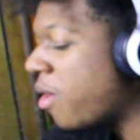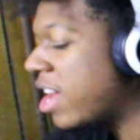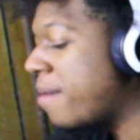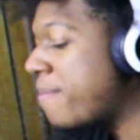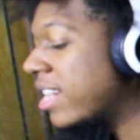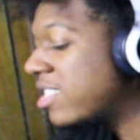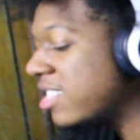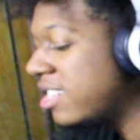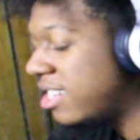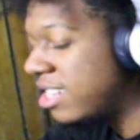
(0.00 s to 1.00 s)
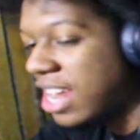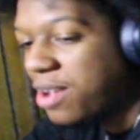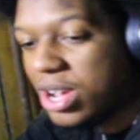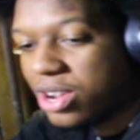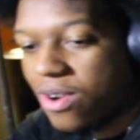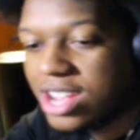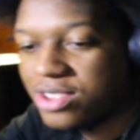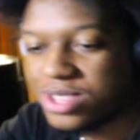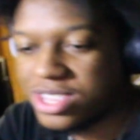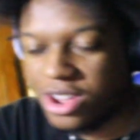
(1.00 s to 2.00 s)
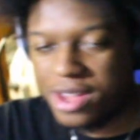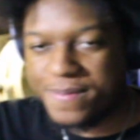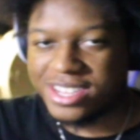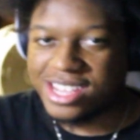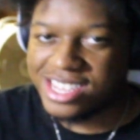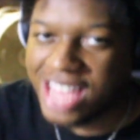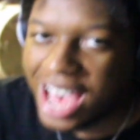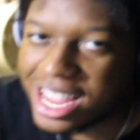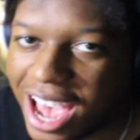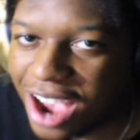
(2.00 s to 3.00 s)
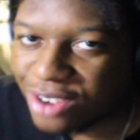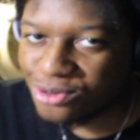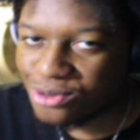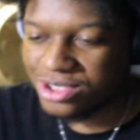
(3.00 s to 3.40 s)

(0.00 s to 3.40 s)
animation, they went crazy with the song animation inside the actual